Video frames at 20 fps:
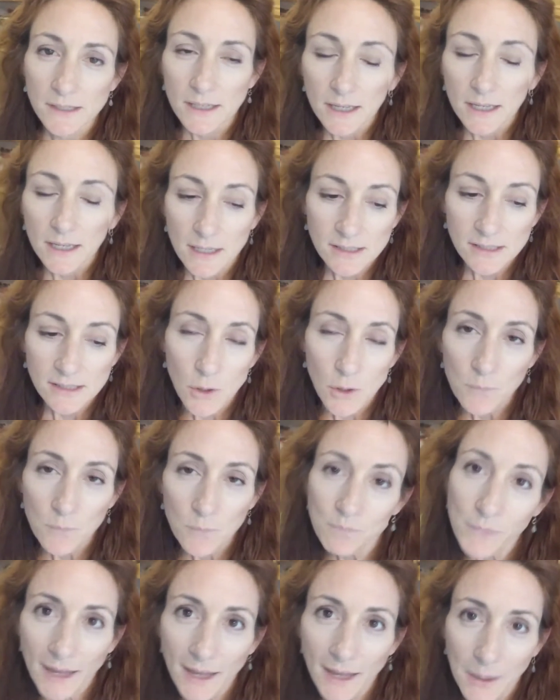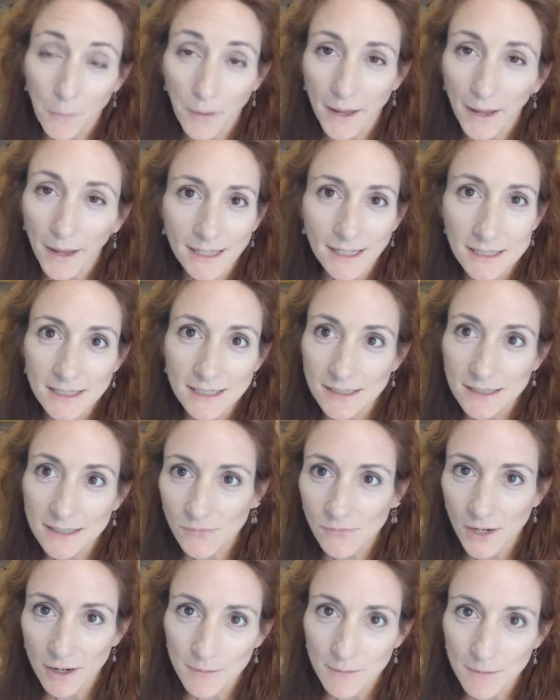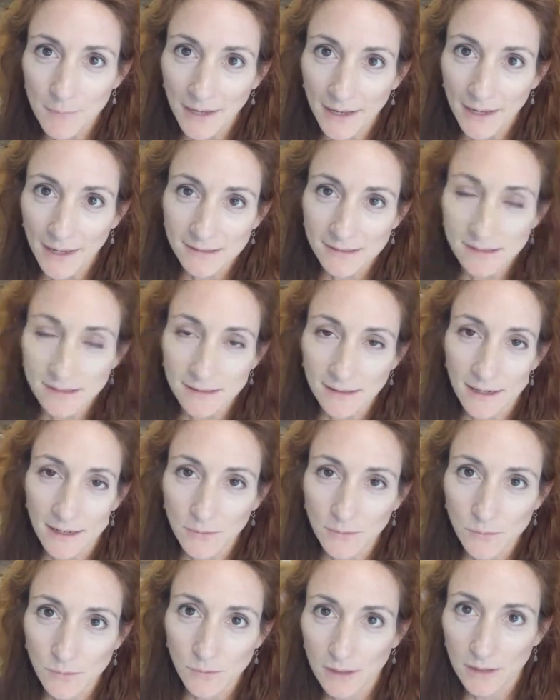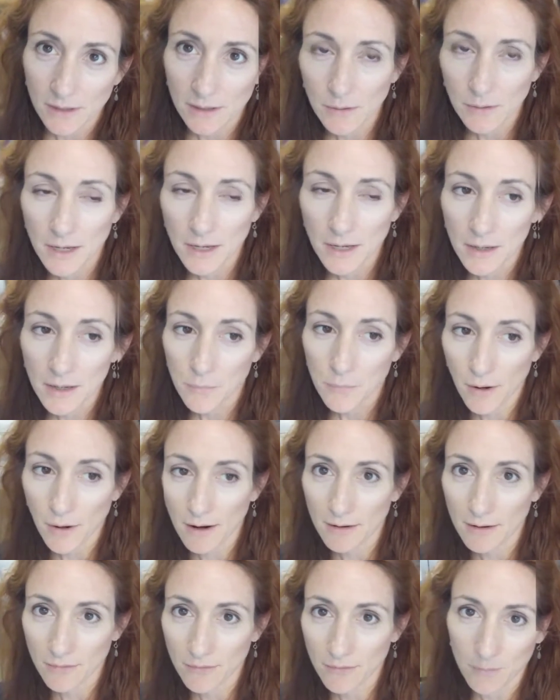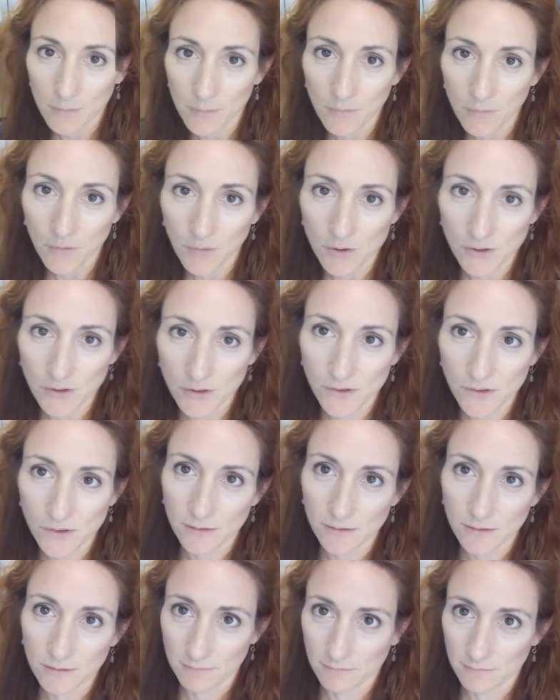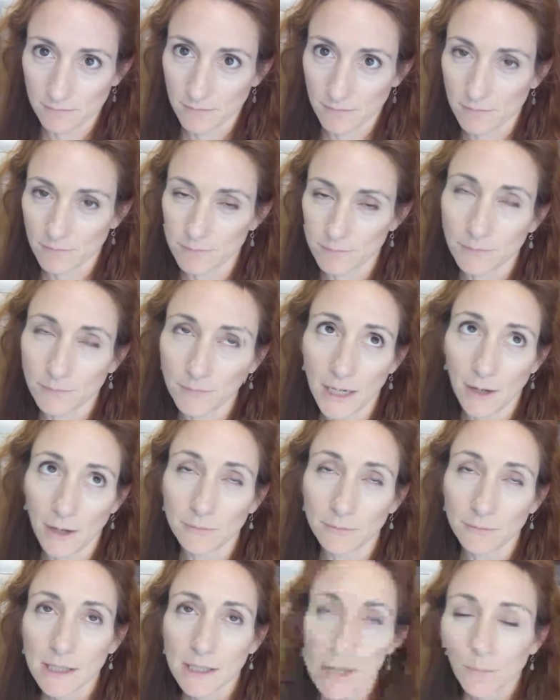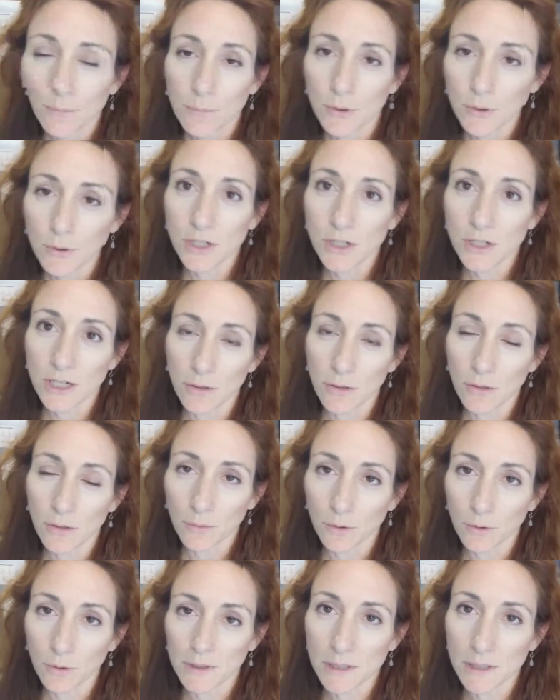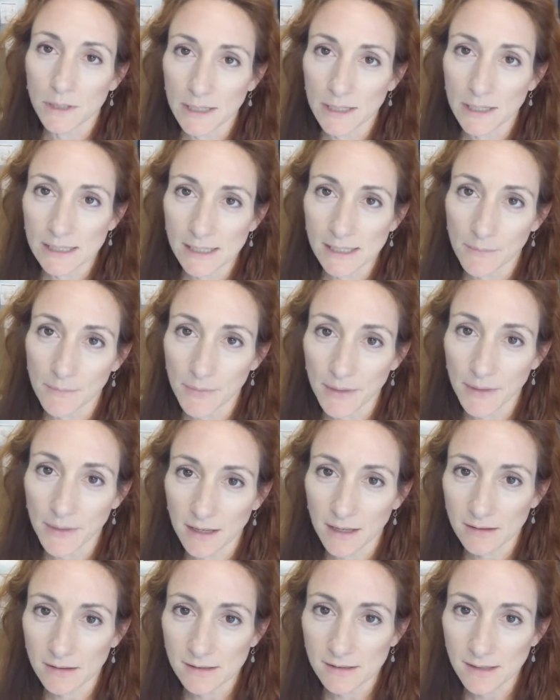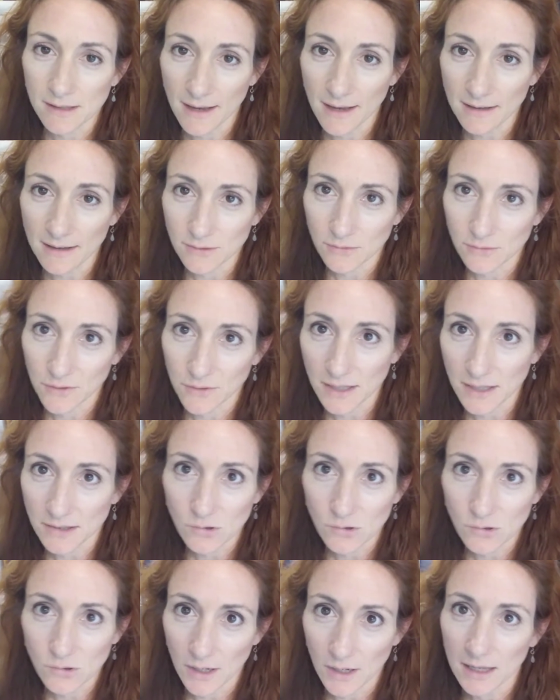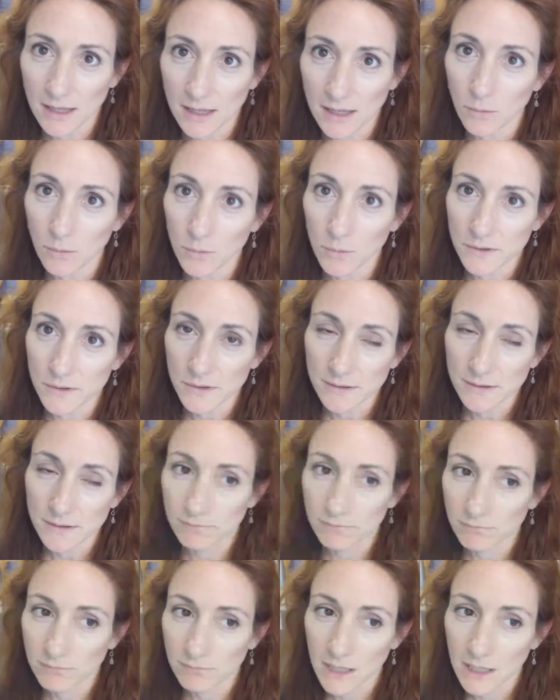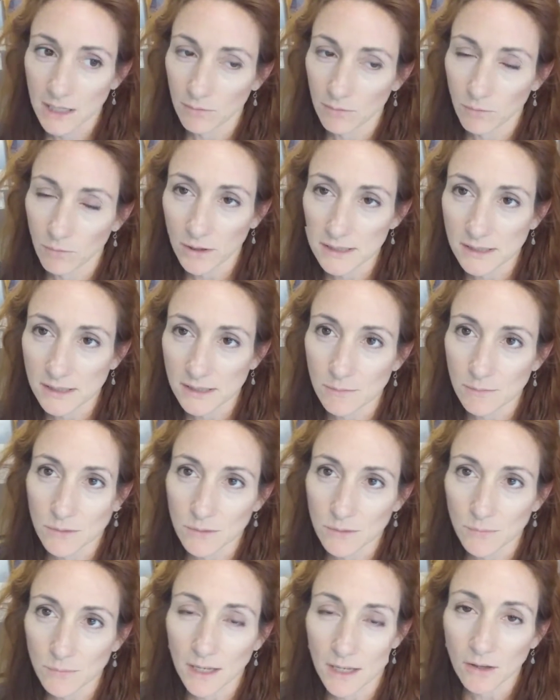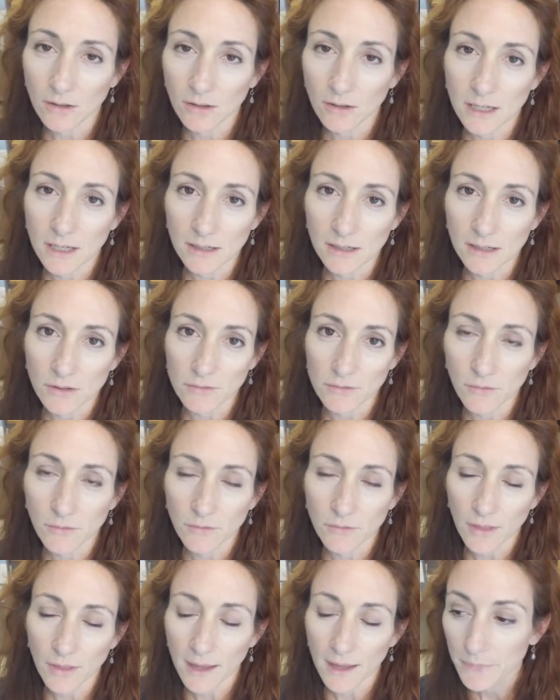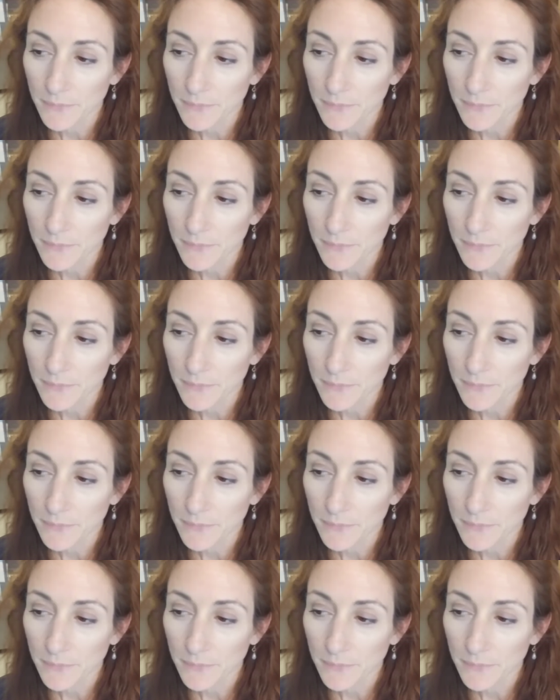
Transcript: So anyway, he did his very best, and I was really proud of him for just, pushing through and doing something, because as of yesterday, he didn't really seem to be in good condition for that.